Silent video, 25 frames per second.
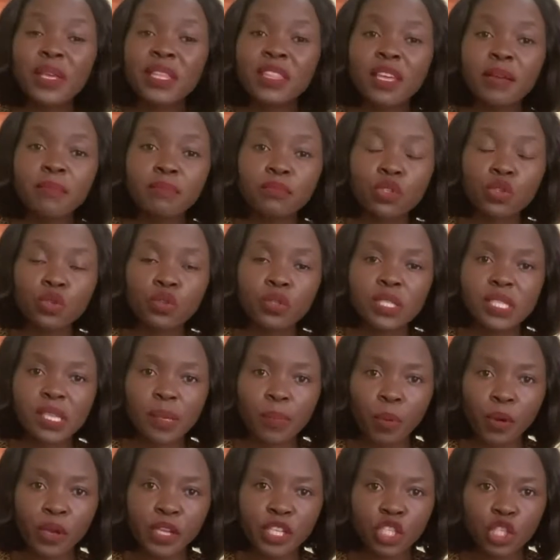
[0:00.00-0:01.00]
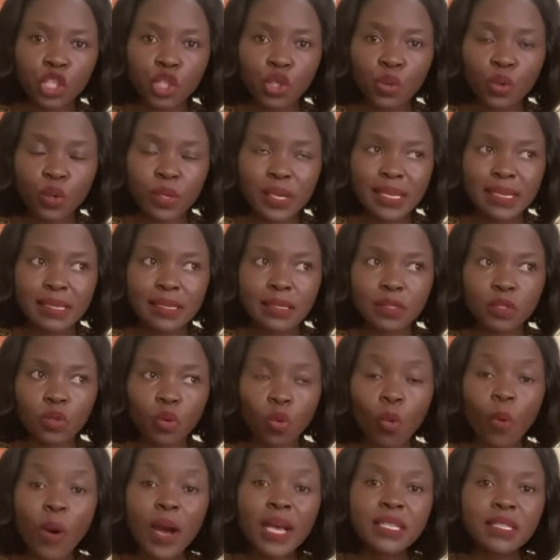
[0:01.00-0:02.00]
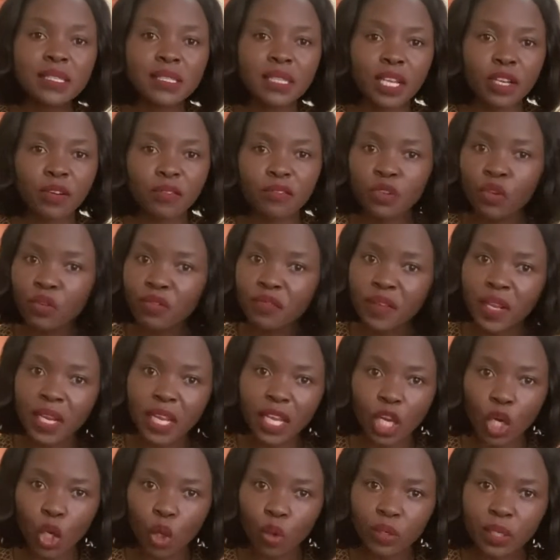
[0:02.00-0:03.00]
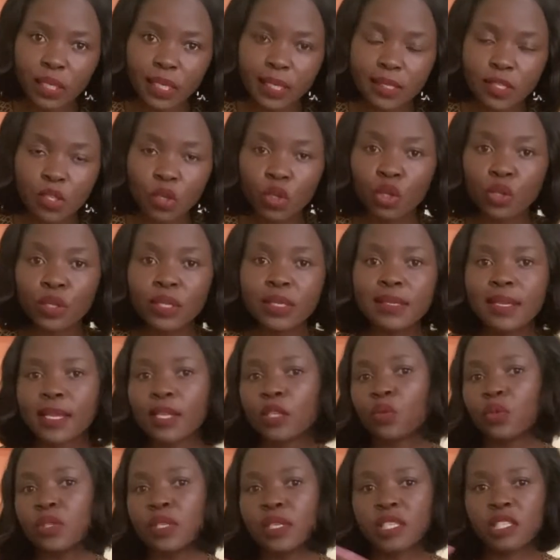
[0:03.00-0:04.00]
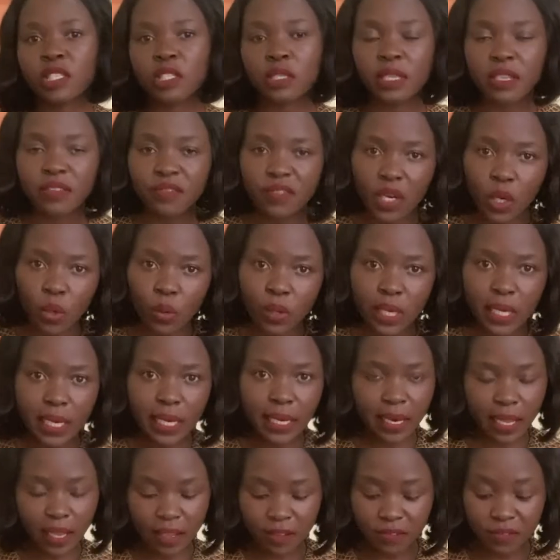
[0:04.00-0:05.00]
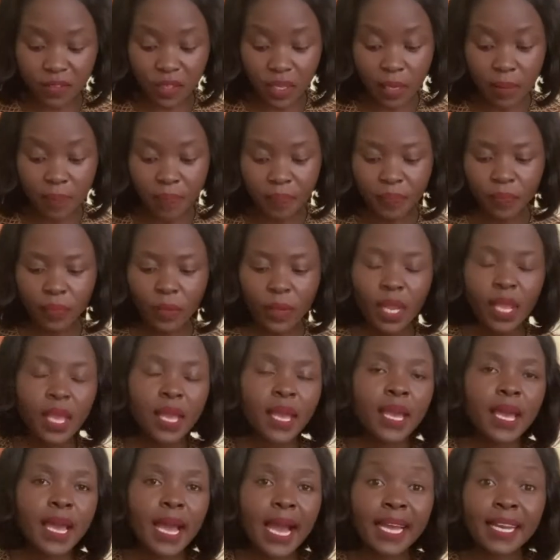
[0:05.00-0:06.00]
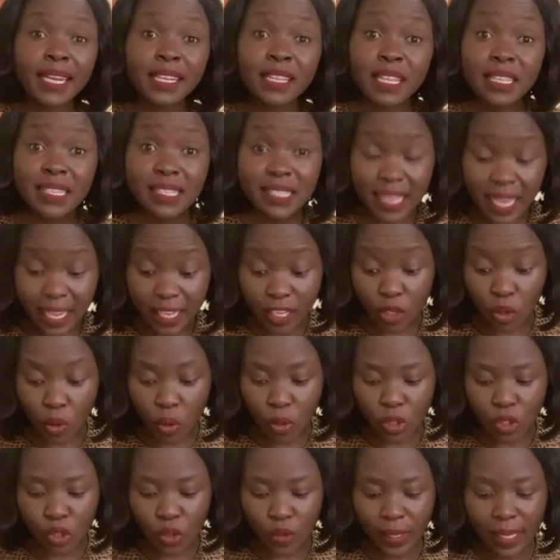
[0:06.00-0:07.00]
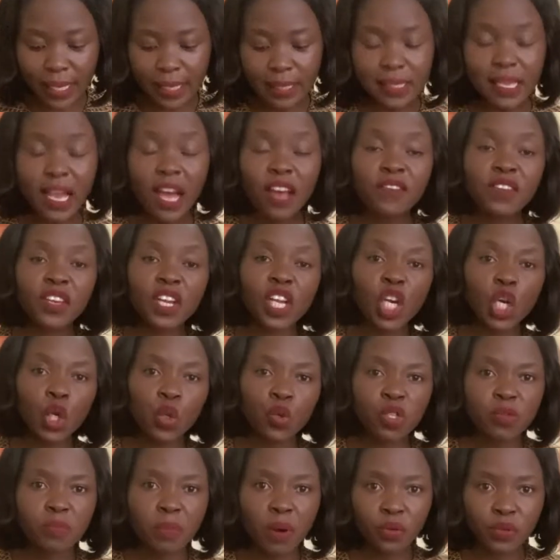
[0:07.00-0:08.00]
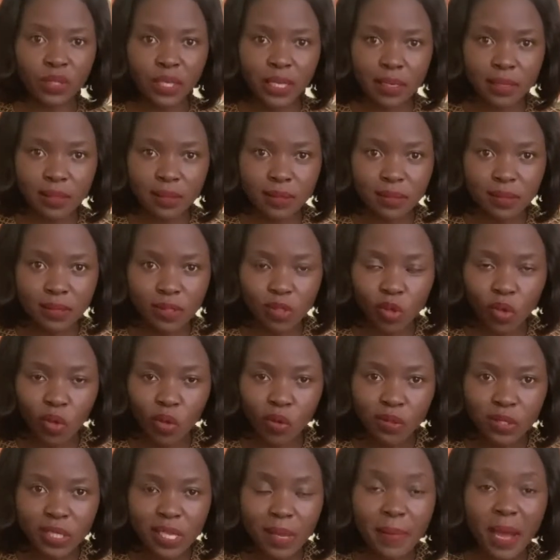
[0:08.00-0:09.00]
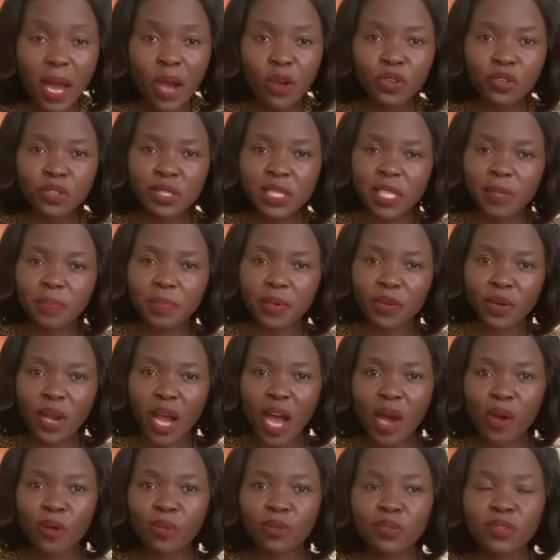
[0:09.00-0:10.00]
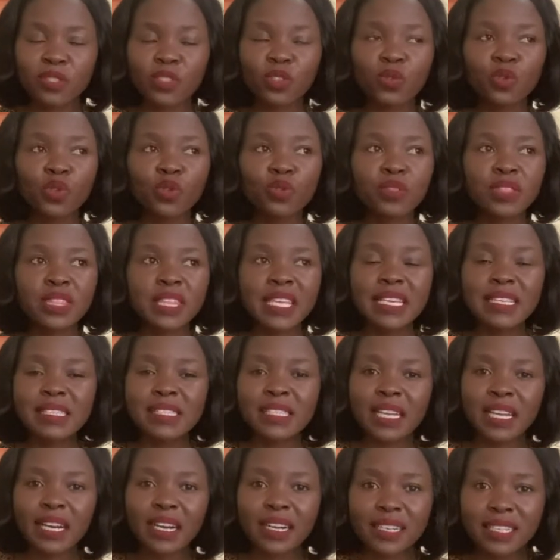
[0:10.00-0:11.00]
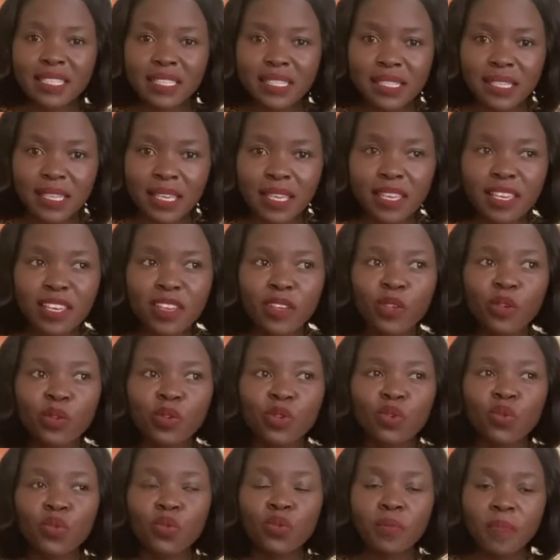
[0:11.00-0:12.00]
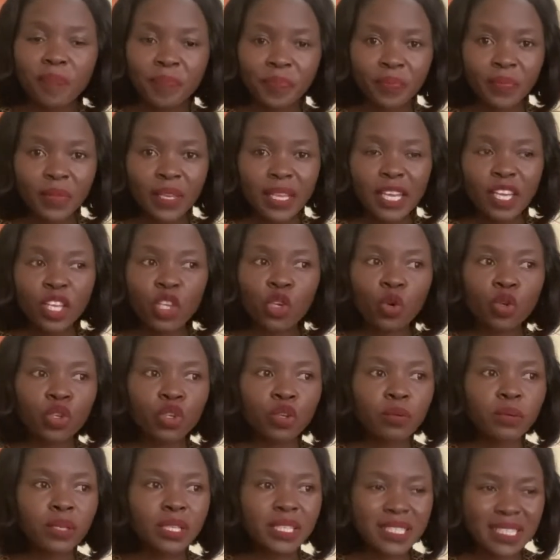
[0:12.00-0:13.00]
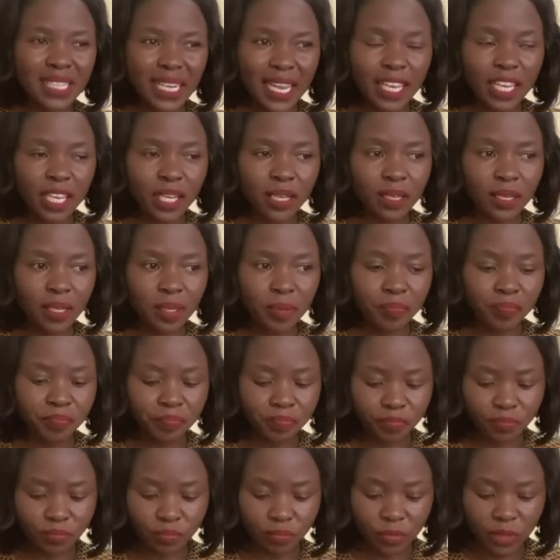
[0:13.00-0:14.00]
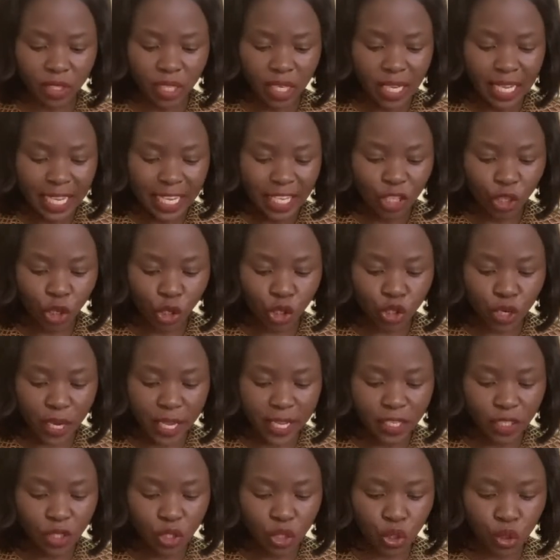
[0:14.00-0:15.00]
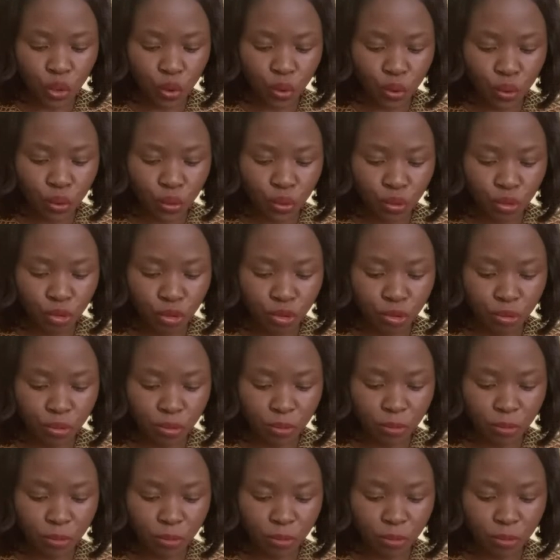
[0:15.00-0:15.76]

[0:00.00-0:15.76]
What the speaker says: them to disappoint you is worse than you feeling lonely. So you decide to just live a lonely life. Another sign also is having loose boundaries. Somehow you sleep around, you do things that are risky. It's like you're trying to